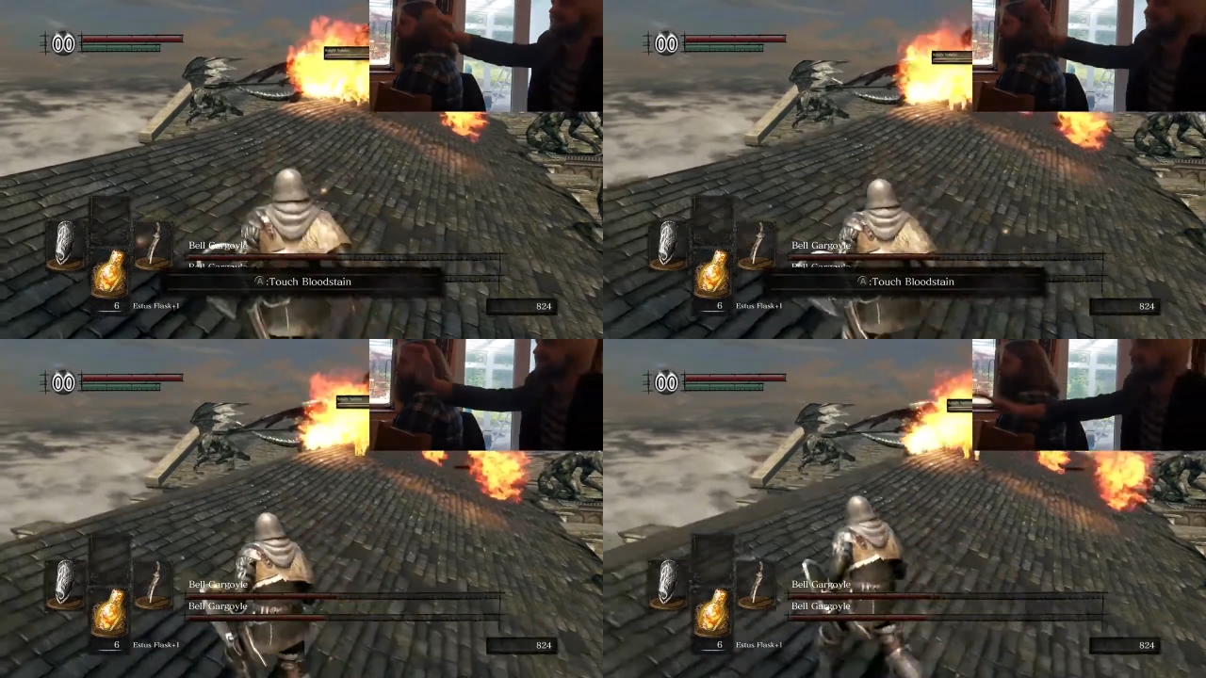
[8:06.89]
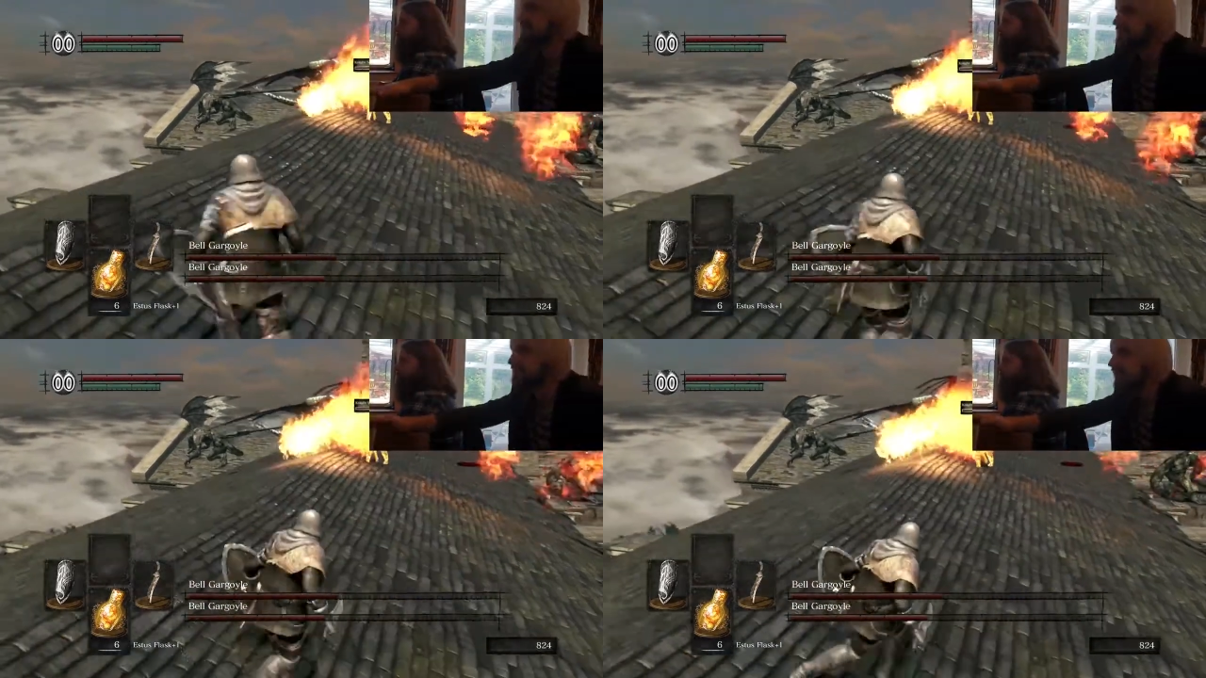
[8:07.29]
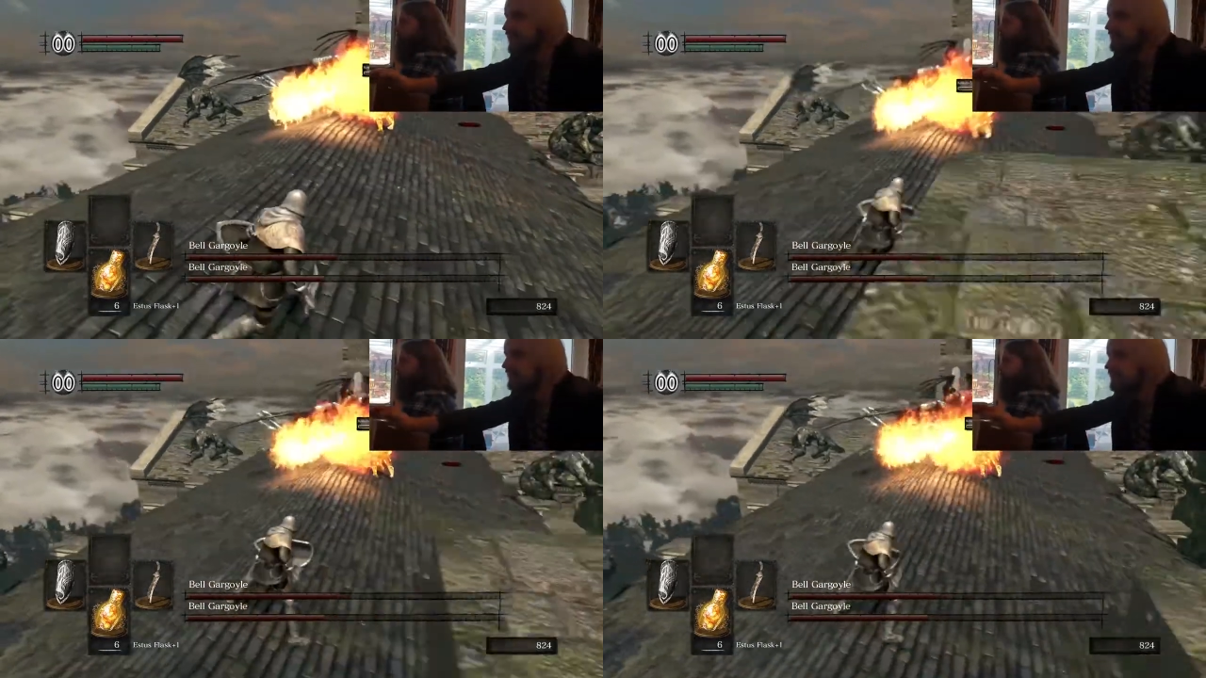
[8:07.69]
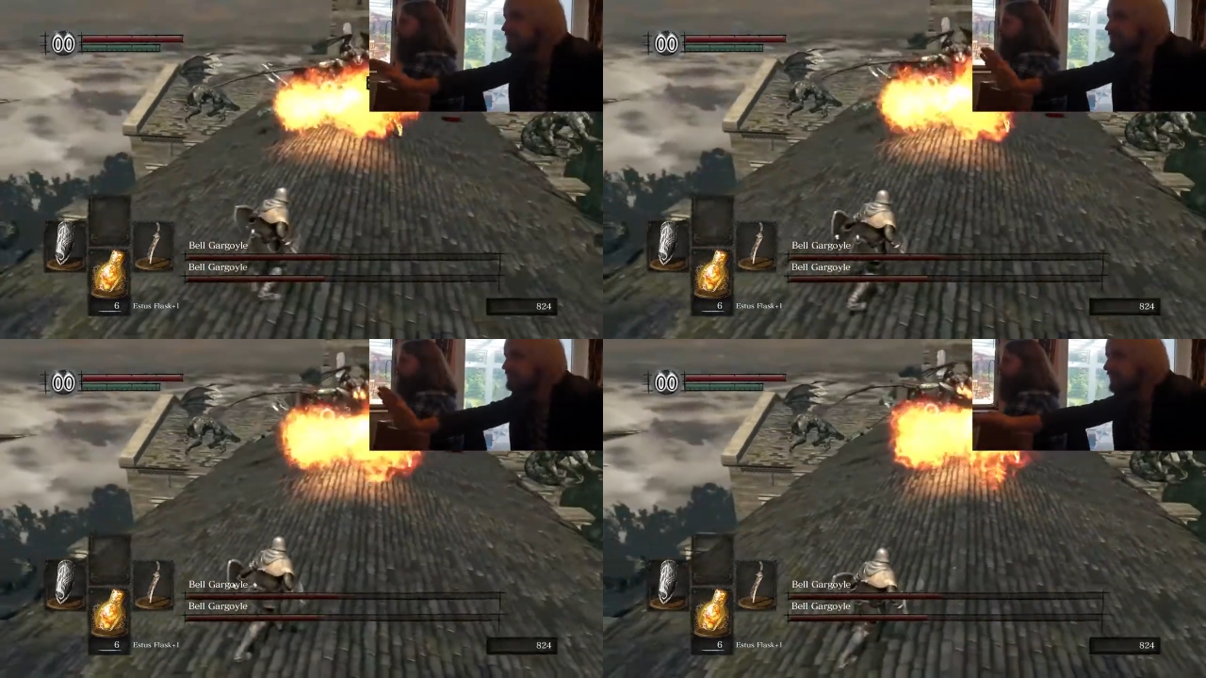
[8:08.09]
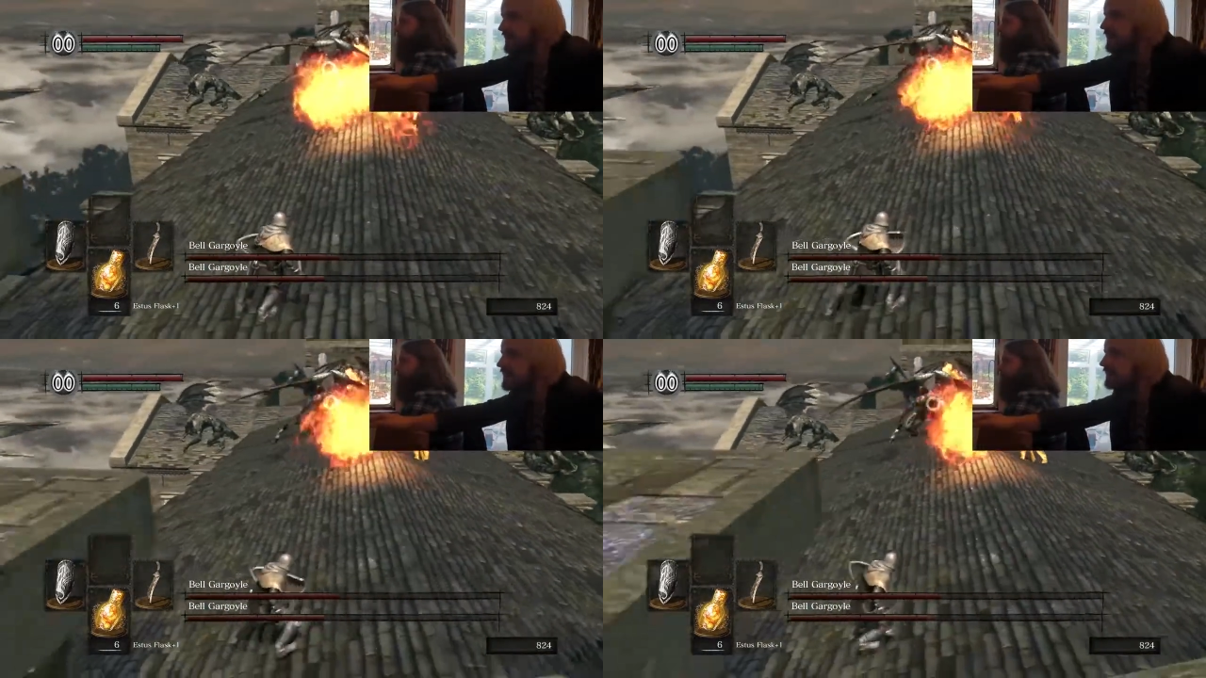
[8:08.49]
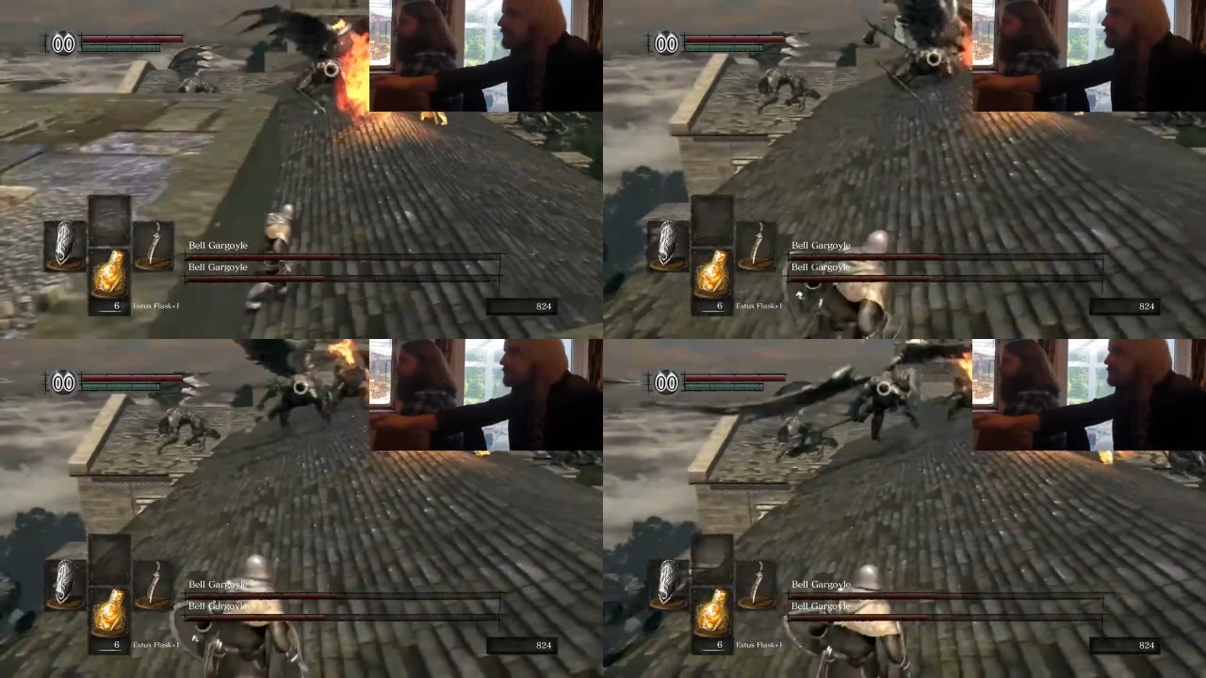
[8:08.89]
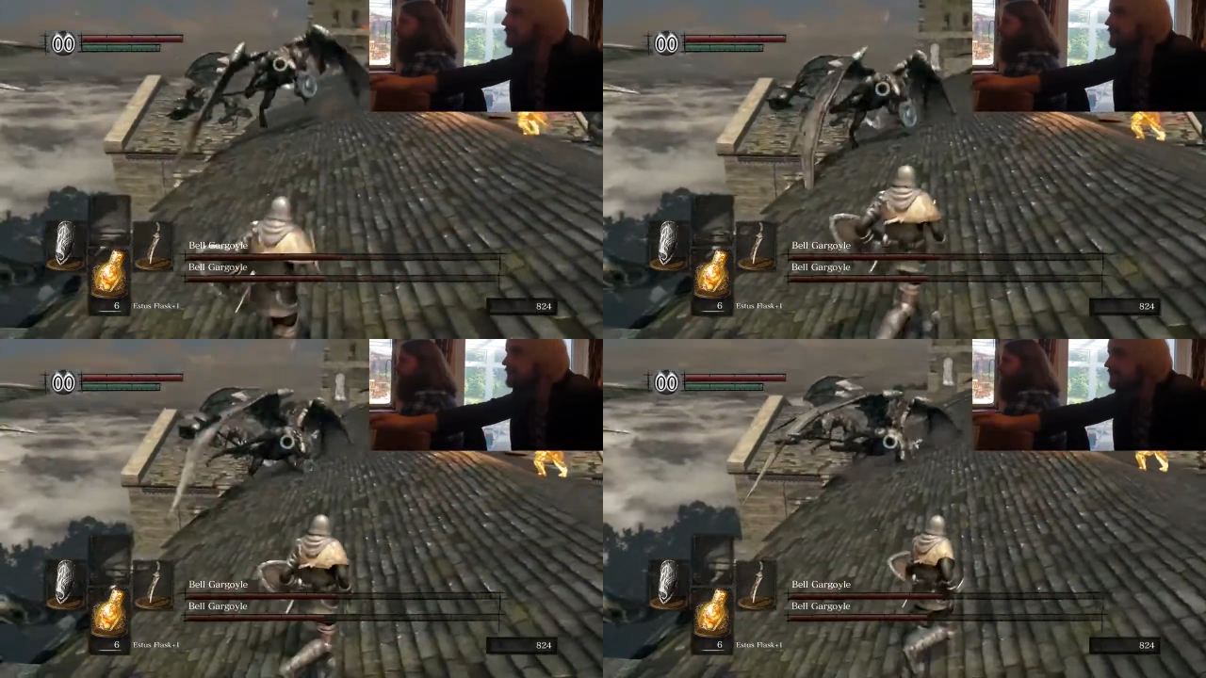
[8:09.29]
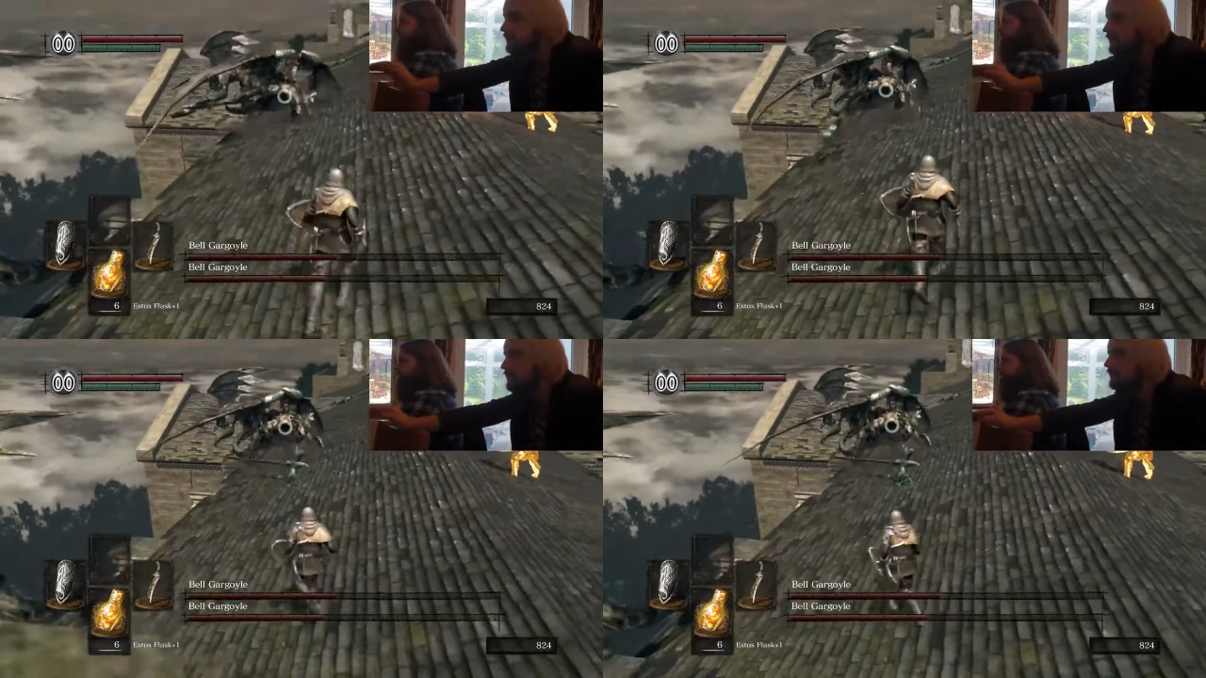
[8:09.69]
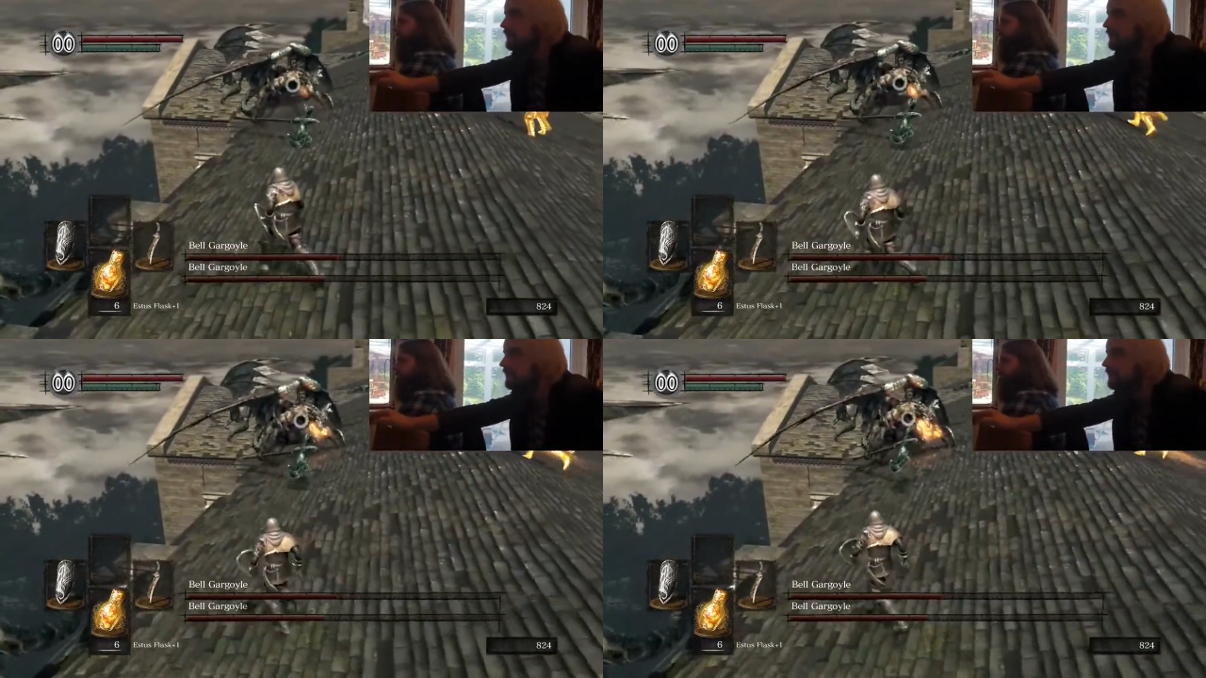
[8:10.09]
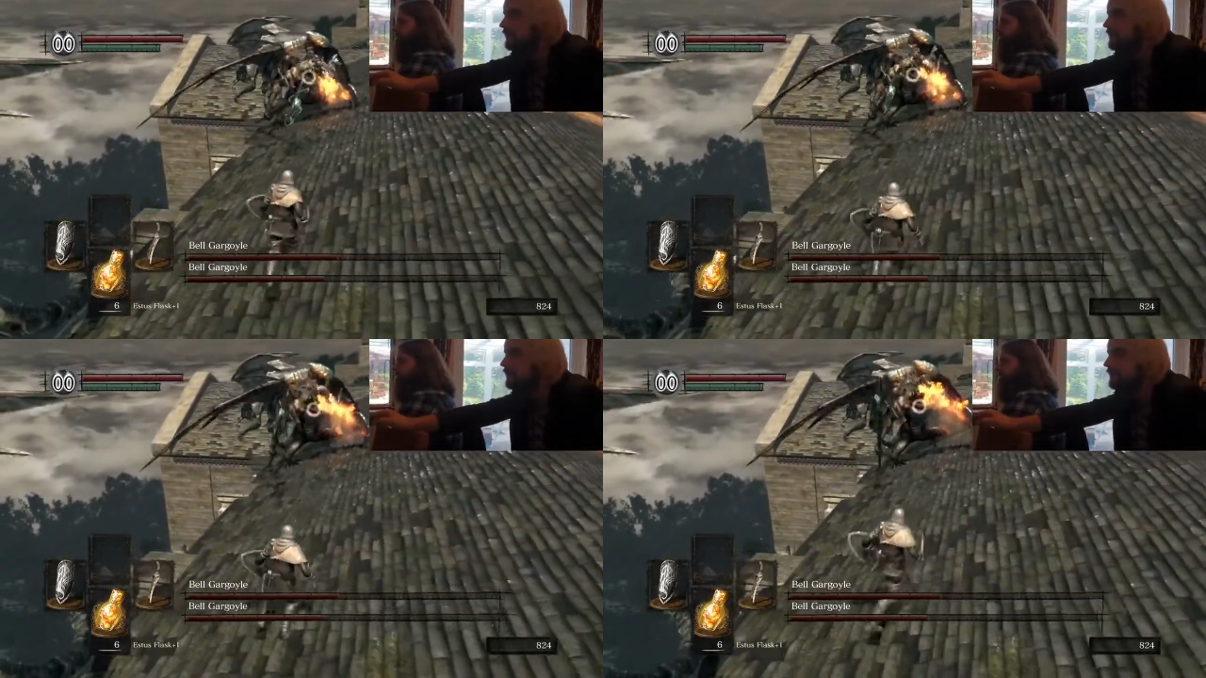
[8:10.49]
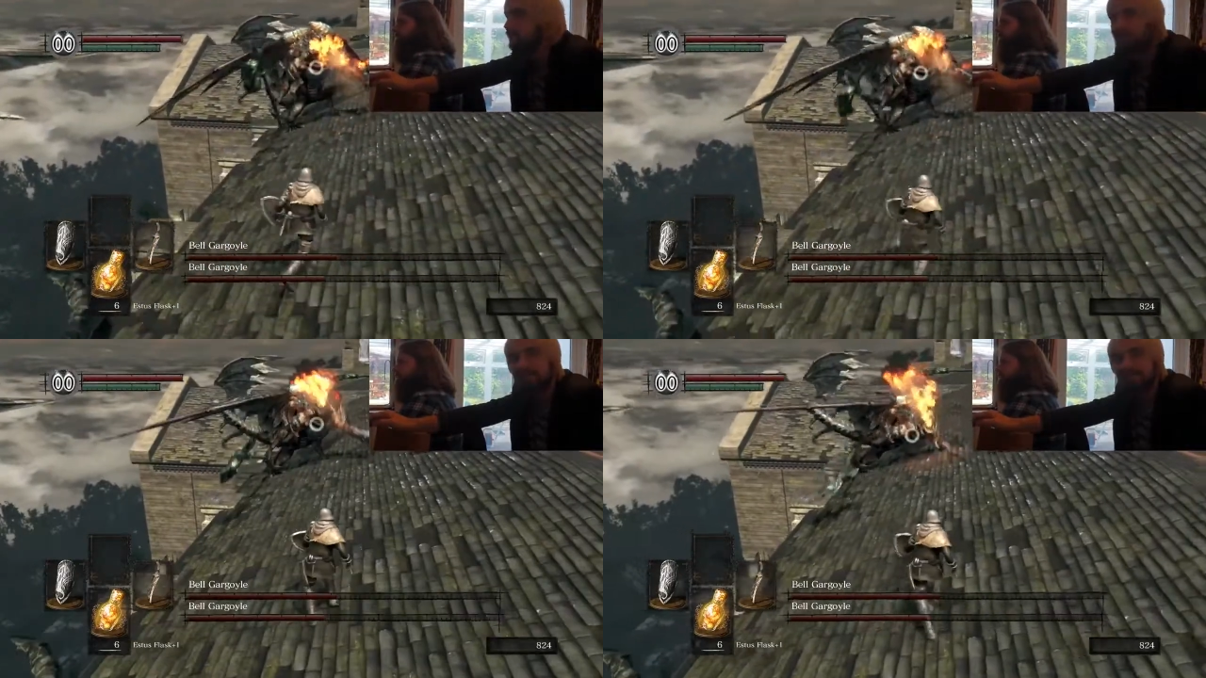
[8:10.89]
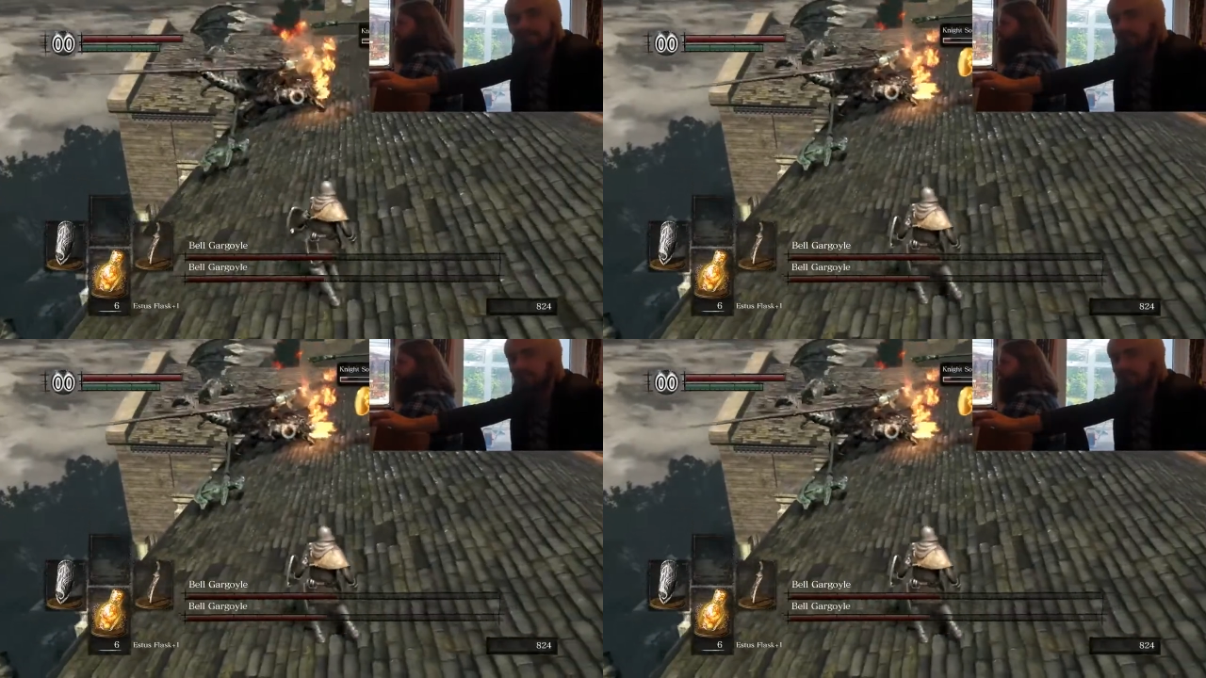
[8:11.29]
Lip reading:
(no speaker visible)